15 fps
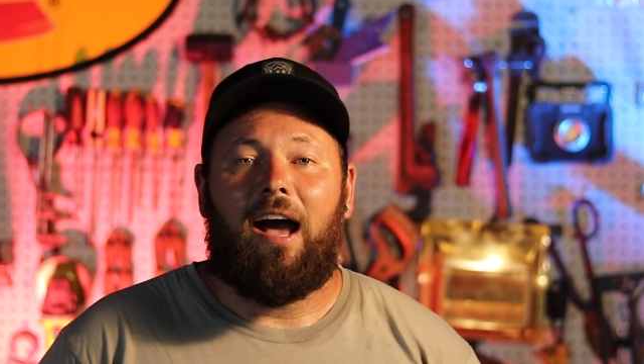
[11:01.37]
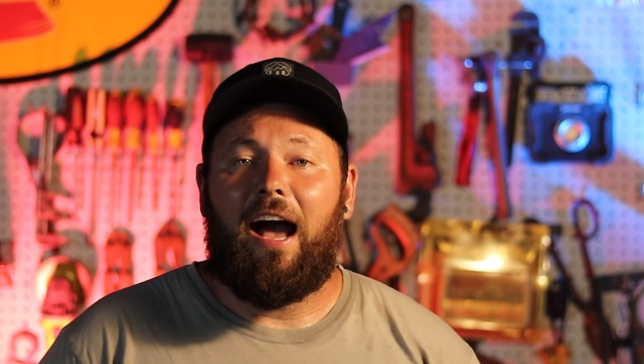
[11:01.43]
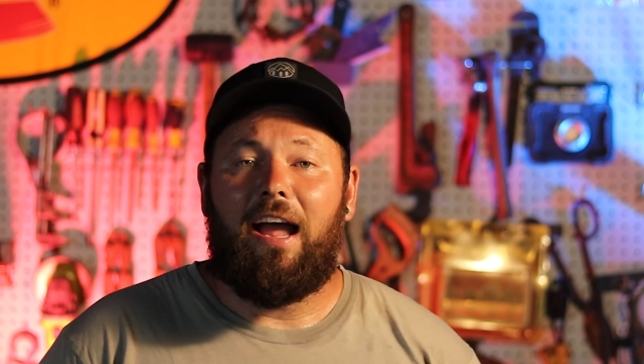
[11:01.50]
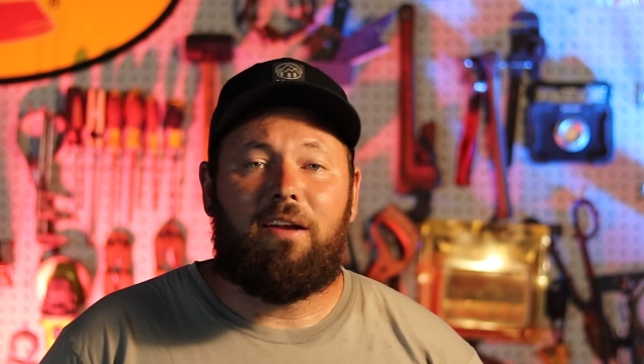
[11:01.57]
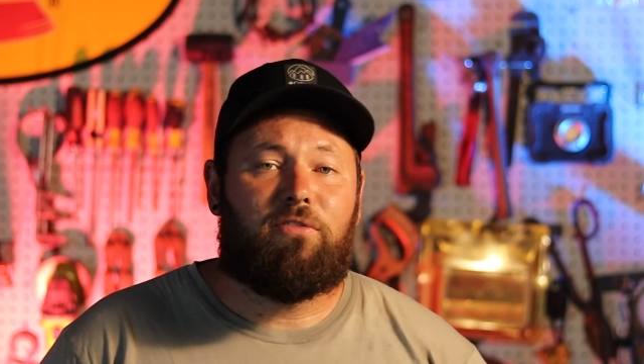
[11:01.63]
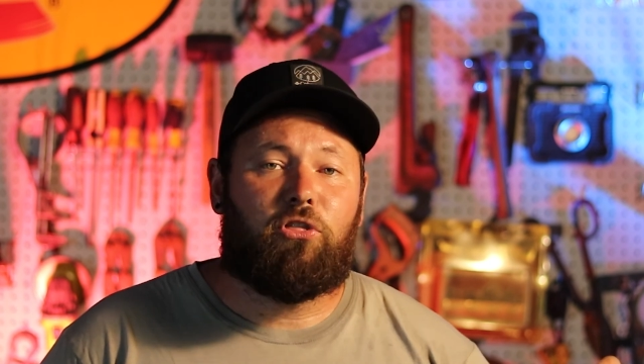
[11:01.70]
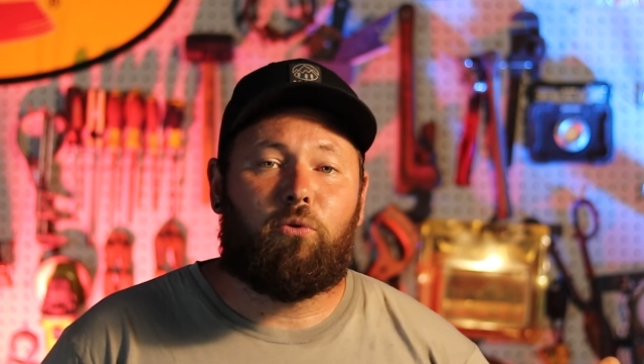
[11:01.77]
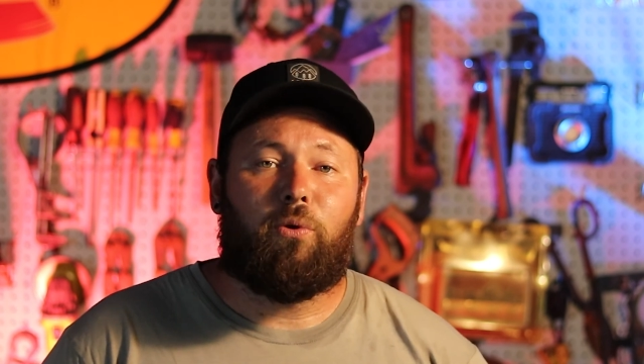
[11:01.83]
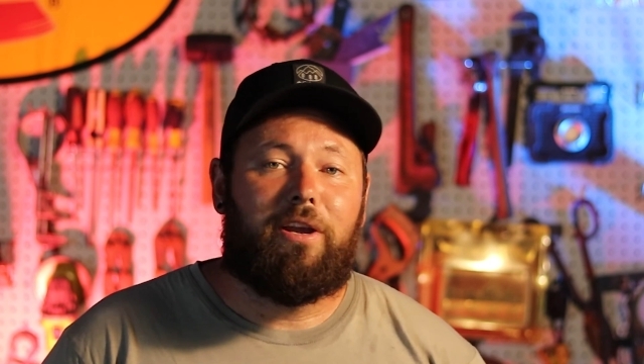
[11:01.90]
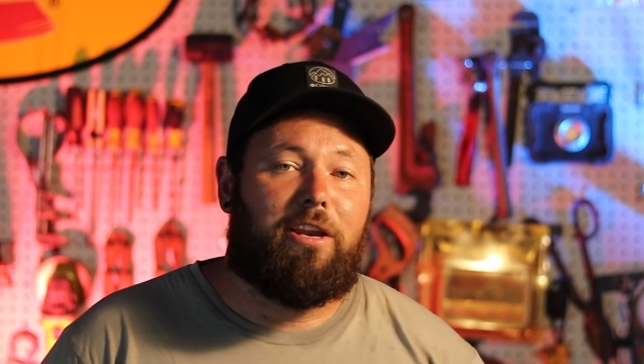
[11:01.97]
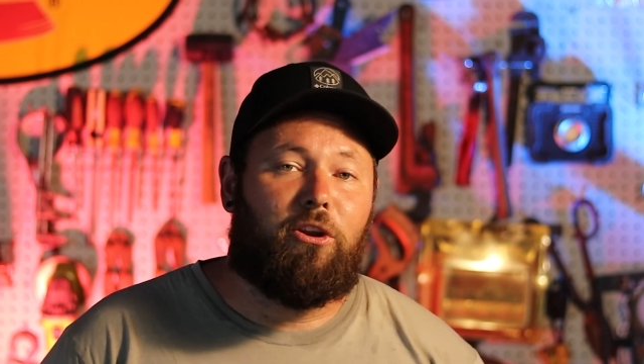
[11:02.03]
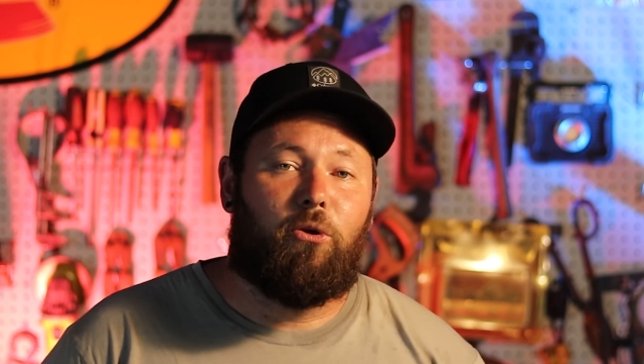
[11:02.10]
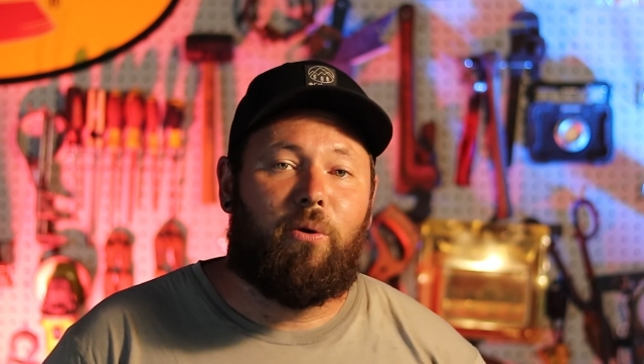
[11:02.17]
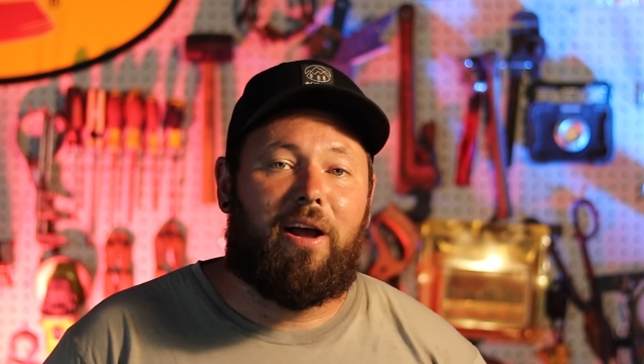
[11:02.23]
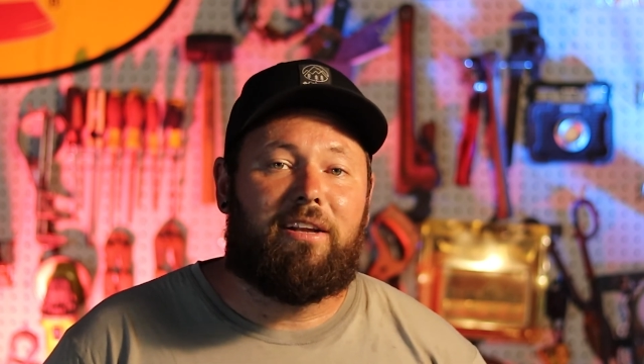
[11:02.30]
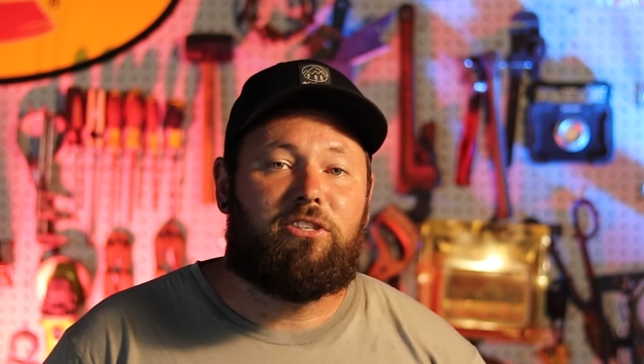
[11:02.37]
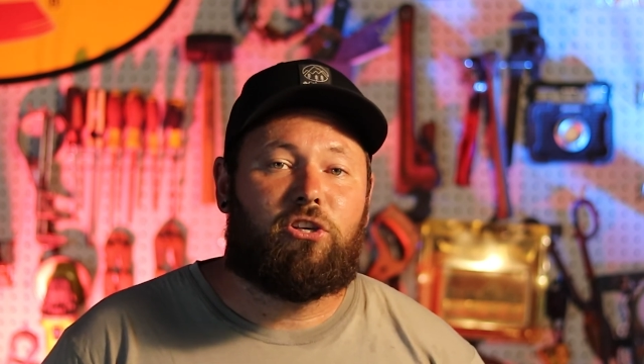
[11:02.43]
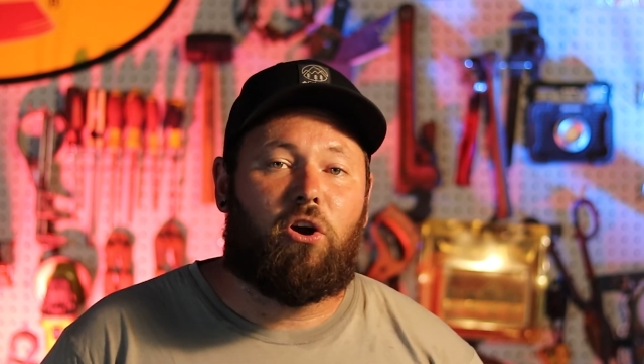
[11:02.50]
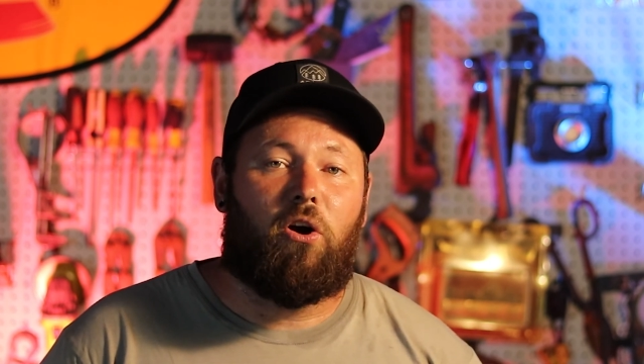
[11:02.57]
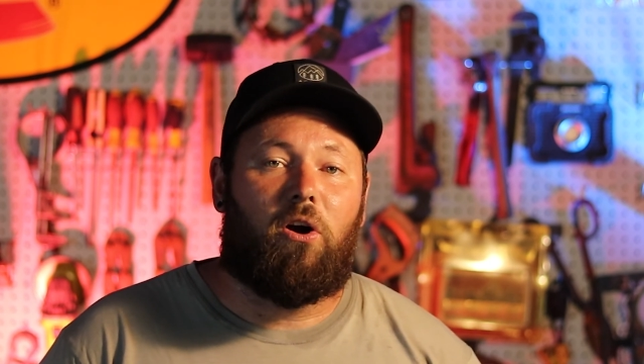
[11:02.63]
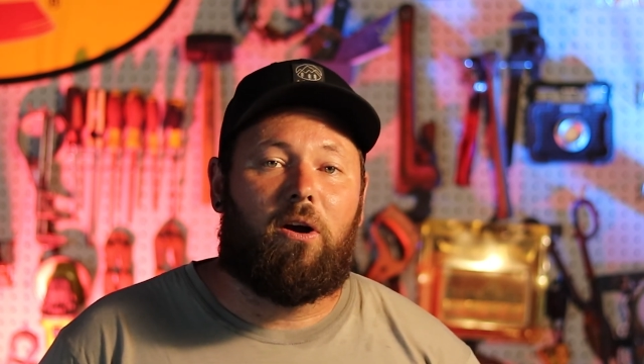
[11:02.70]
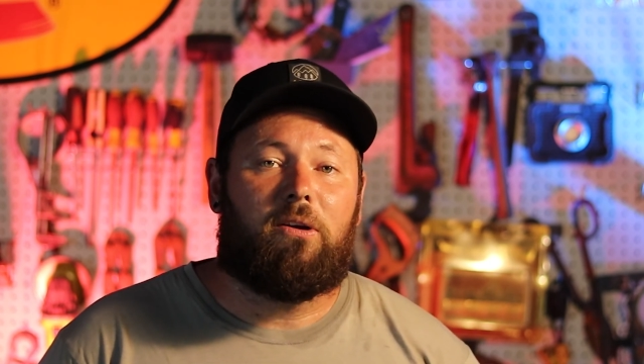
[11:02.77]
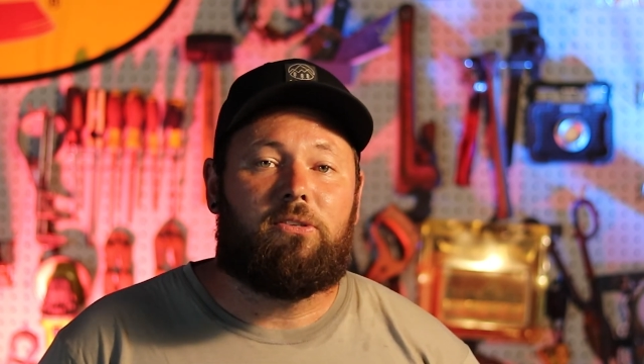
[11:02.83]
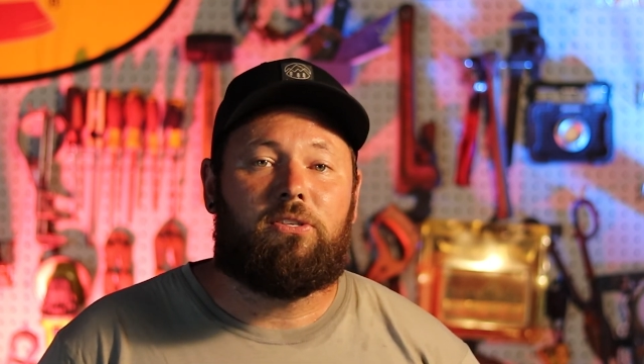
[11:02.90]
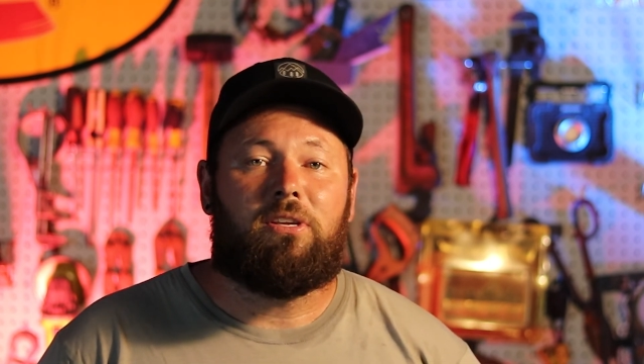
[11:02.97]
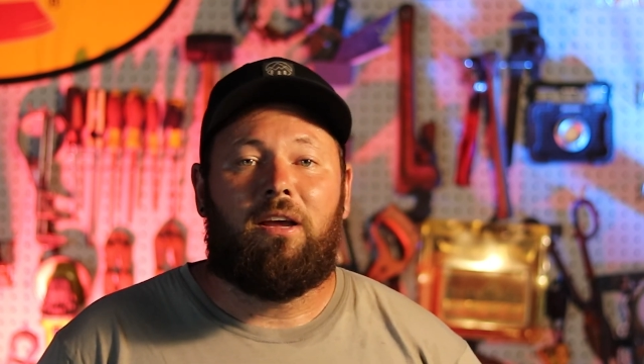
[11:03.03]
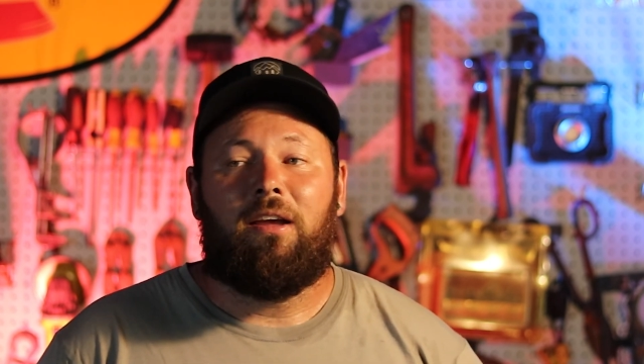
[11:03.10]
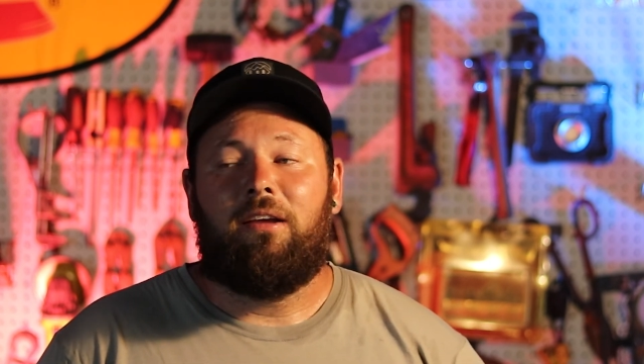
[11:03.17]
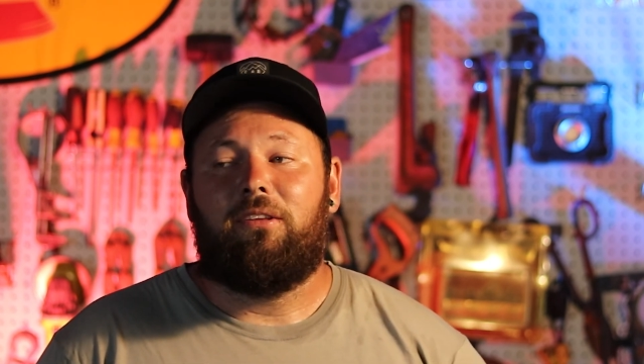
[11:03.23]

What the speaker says: I have 3 new Edge cars.